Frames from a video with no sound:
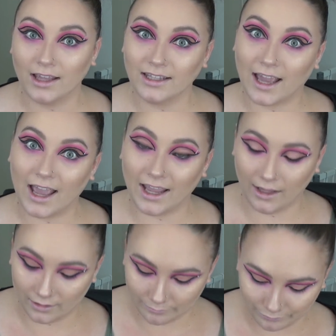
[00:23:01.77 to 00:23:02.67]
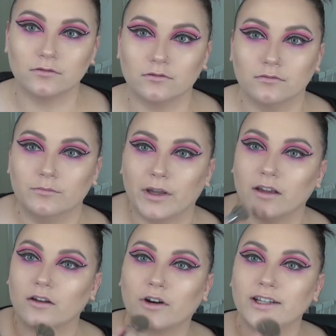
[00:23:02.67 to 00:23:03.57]
Yay.
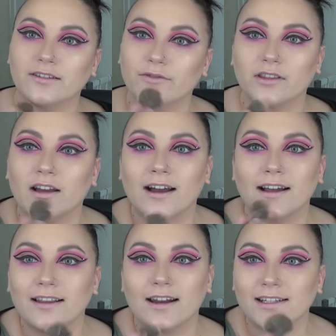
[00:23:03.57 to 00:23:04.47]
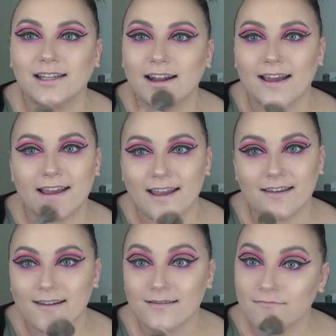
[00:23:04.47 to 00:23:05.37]
Being aggressive with the highlighter today.